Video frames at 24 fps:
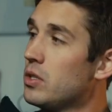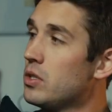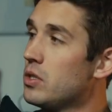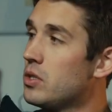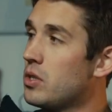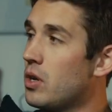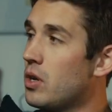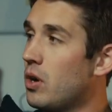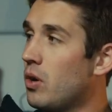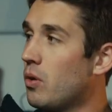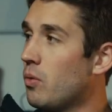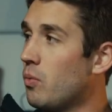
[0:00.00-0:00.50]

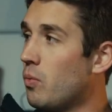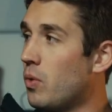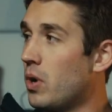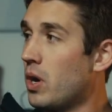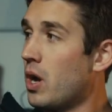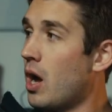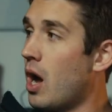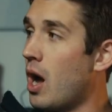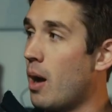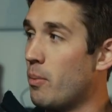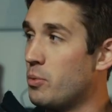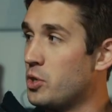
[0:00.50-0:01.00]
So one
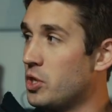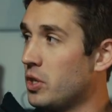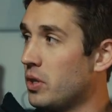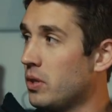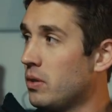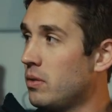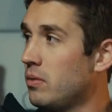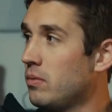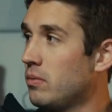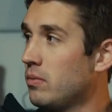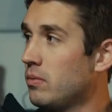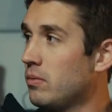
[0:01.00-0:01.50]
option
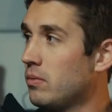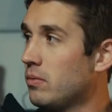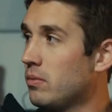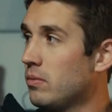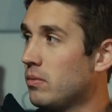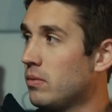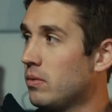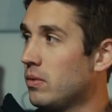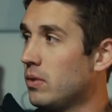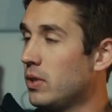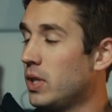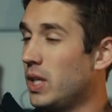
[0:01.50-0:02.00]

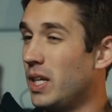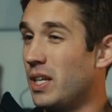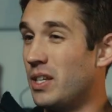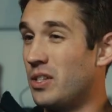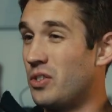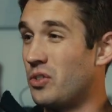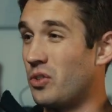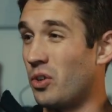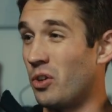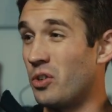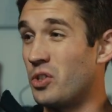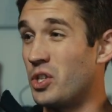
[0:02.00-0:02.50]
is
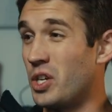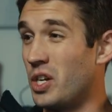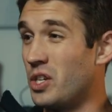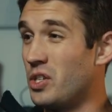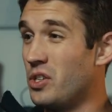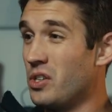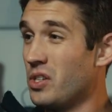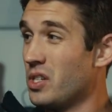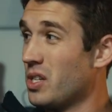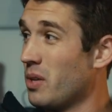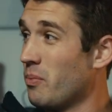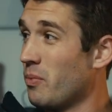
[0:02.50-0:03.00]
start
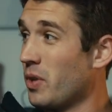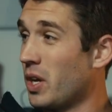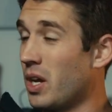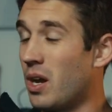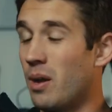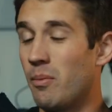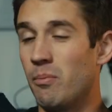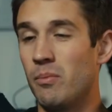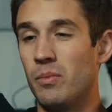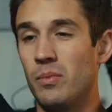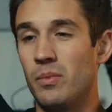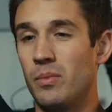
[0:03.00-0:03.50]
changing something
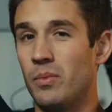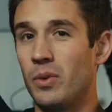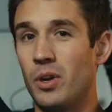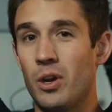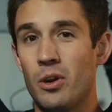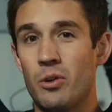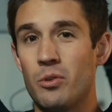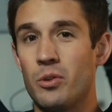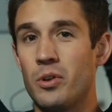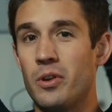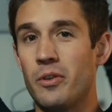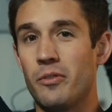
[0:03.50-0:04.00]
up. Go
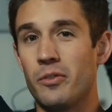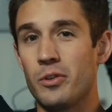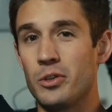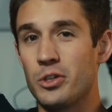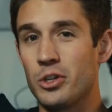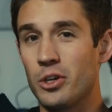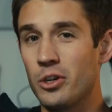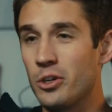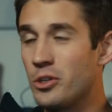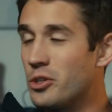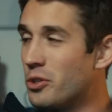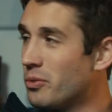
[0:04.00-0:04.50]
to a different
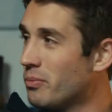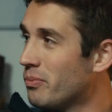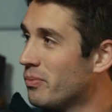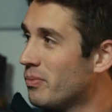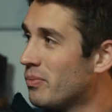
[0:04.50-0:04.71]
church.